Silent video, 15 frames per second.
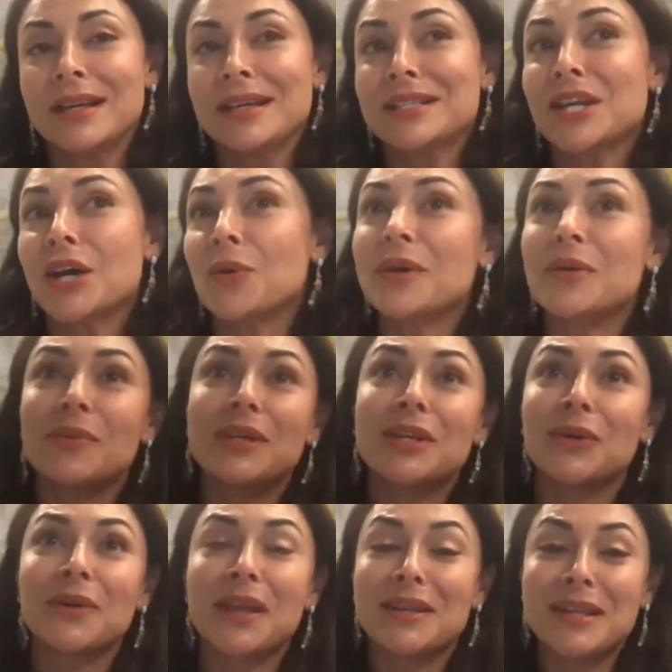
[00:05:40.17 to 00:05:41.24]
So we, we
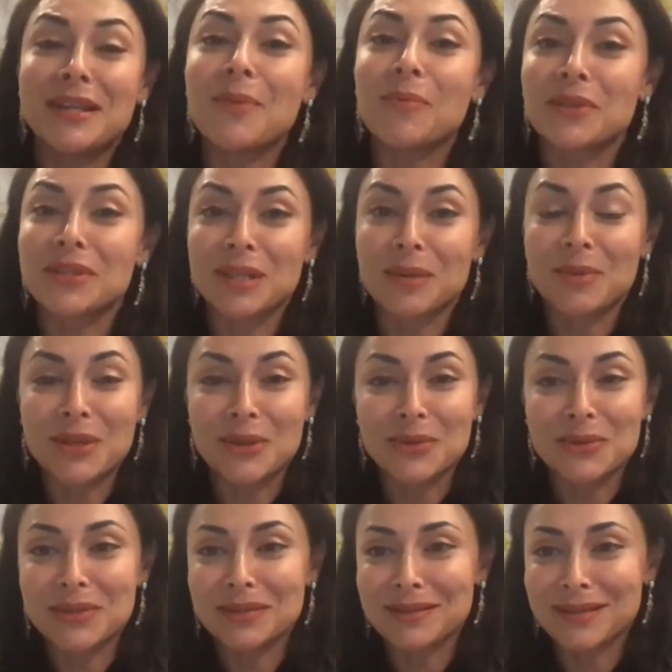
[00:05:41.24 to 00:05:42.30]
don't end up with some of those